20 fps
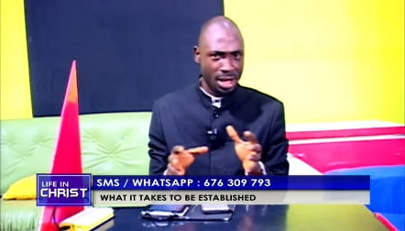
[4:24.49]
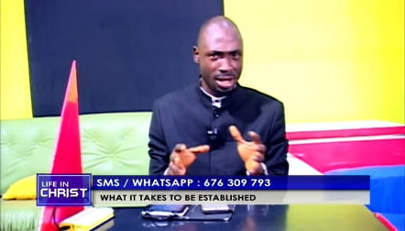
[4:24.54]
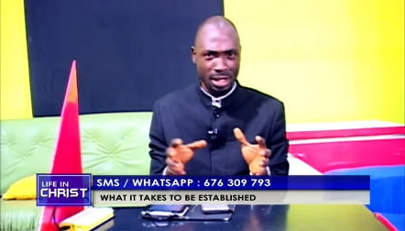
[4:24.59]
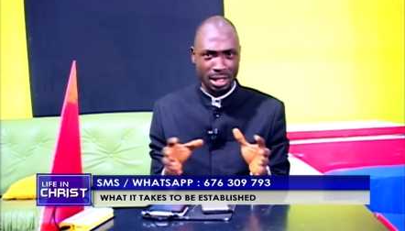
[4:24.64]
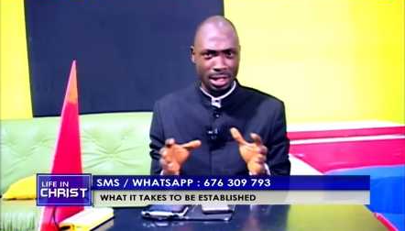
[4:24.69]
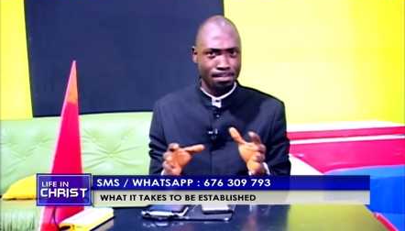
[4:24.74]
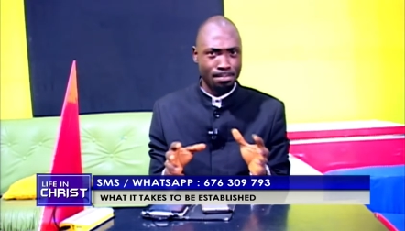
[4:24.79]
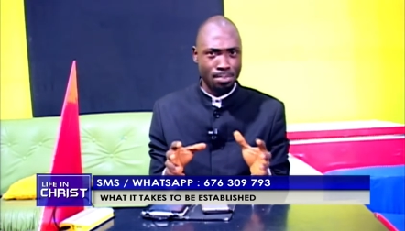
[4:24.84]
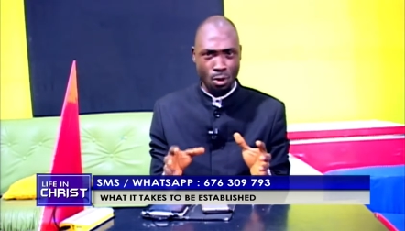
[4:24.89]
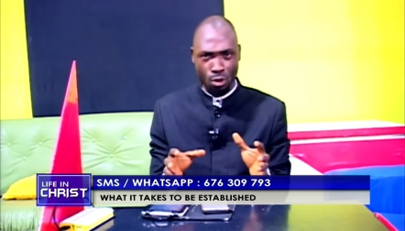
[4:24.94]
in
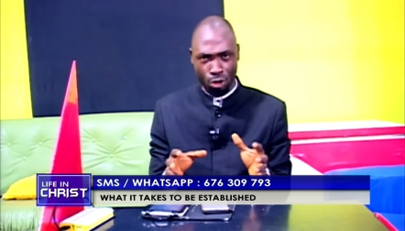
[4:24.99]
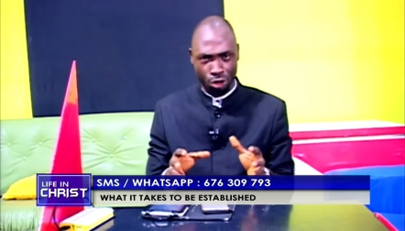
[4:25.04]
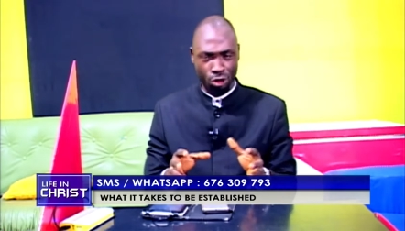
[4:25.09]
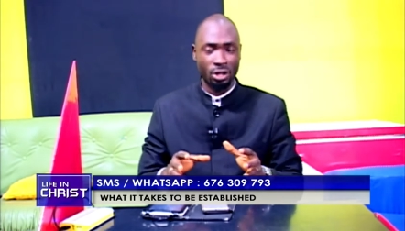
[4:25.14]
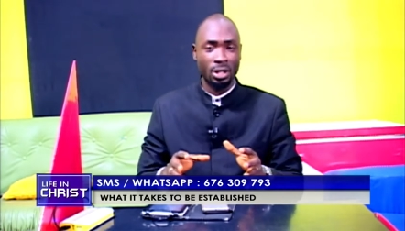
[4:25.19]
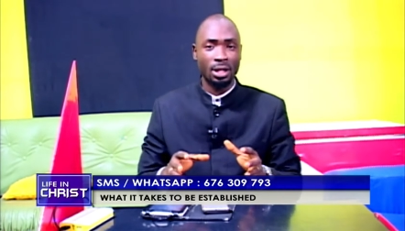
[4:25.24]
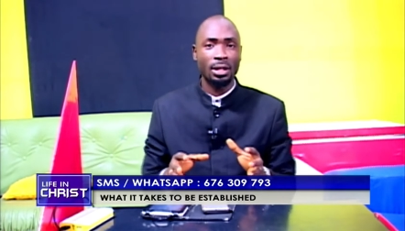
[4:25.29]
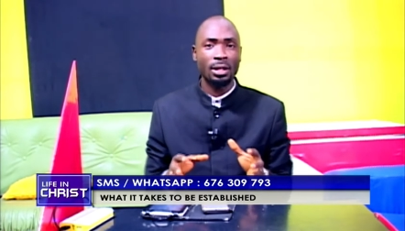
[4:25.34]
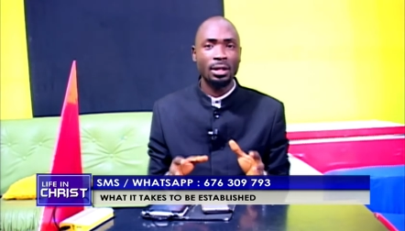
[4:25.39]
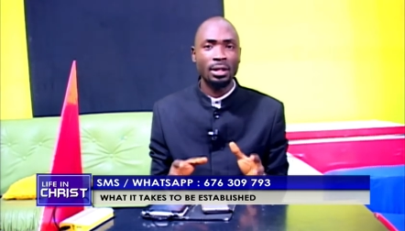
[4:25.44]
the bush."
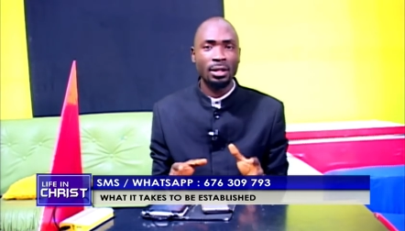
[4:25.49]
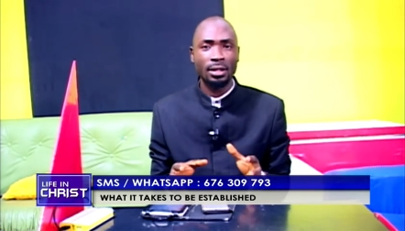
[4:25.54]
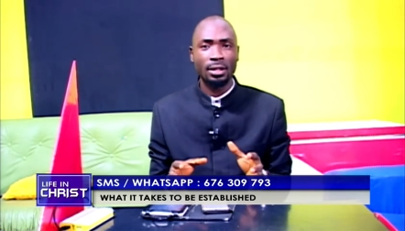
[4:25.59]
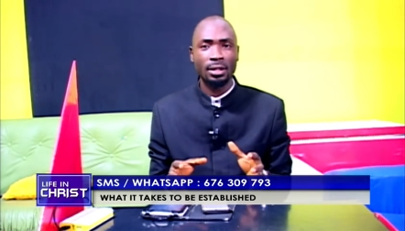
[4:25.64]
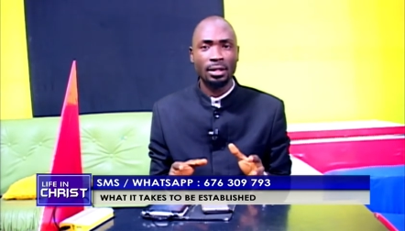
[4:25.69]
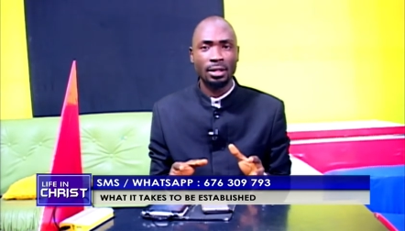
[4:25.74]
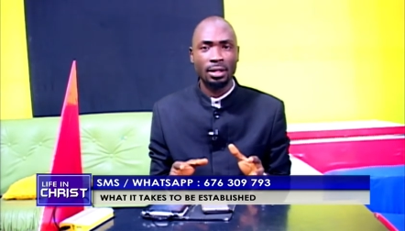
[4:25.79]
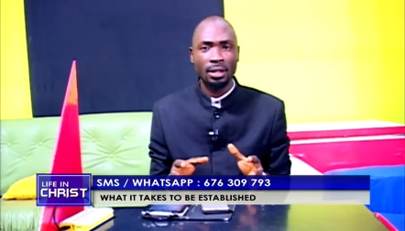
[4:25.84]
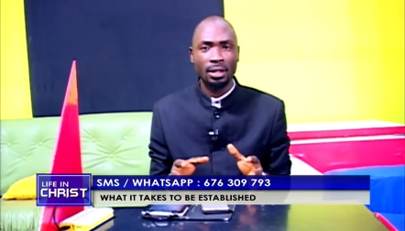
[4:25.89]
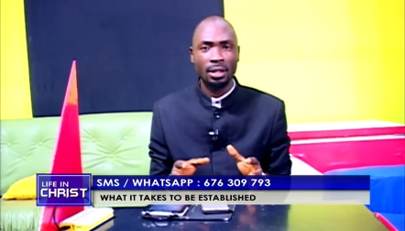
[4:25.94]

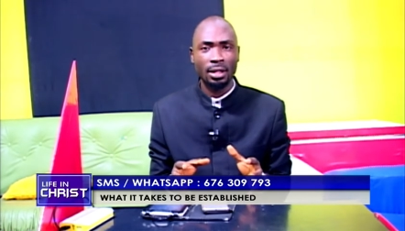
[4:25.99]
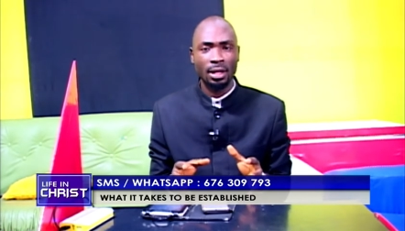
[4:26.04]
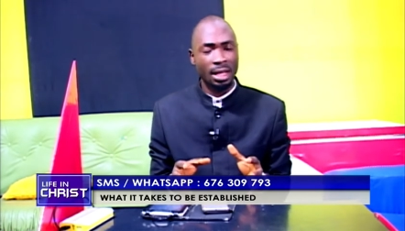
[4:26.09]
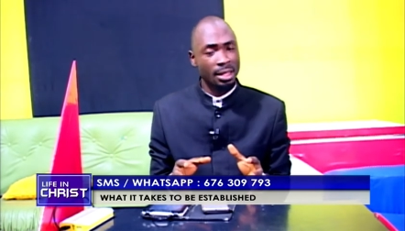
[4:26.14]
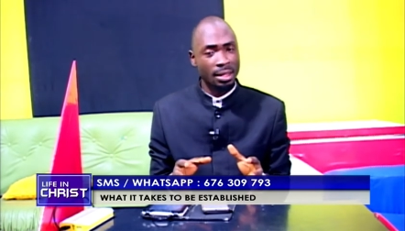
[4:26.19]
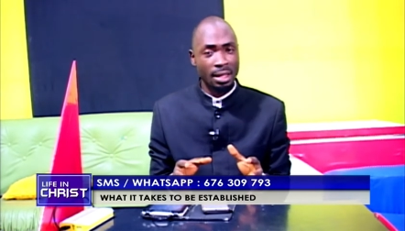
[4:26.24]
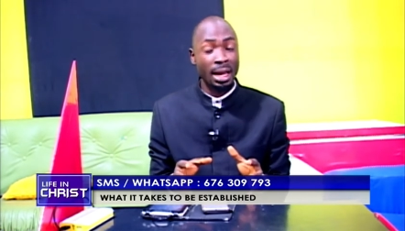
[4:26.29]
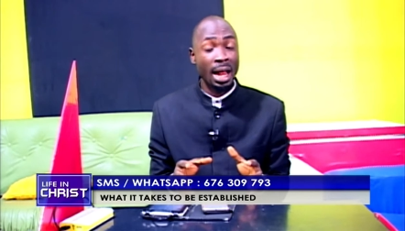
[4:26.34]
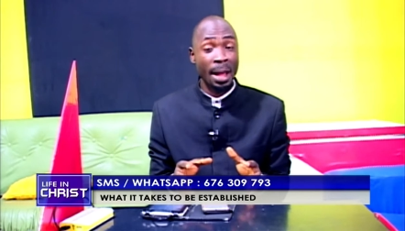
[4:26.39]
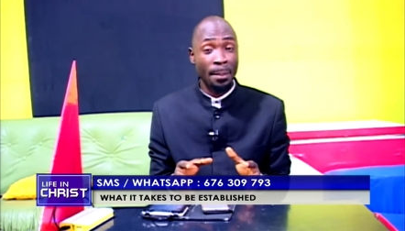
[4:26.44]
And
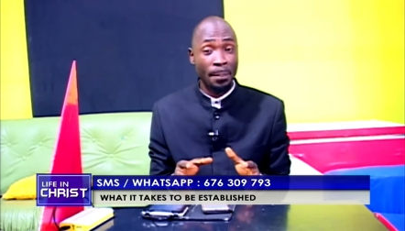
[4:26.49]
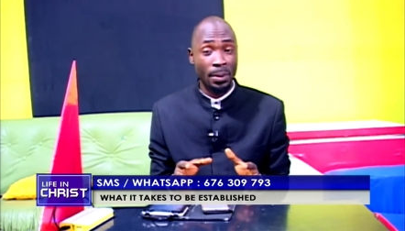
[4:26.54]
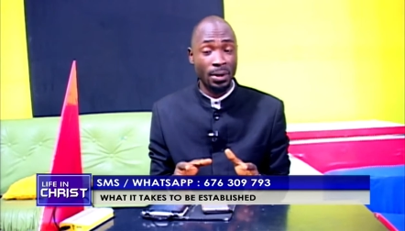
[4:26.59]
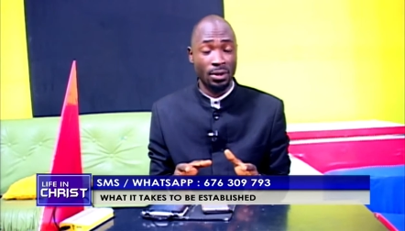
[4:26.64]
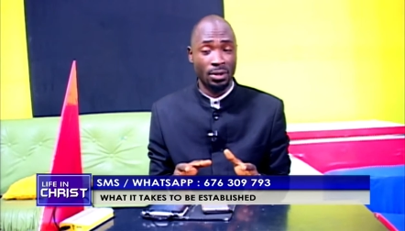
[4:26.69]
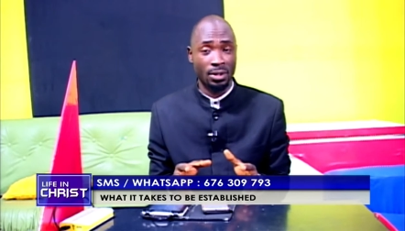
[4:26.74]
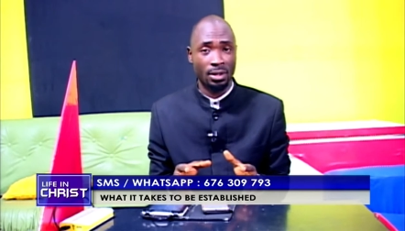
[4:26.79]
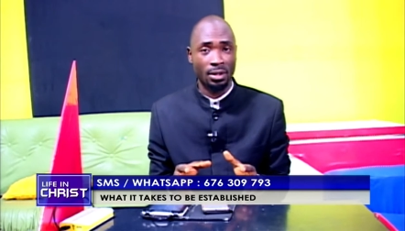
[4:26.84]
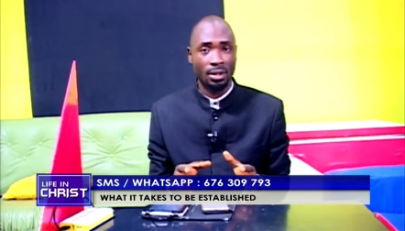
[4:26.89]
that happened.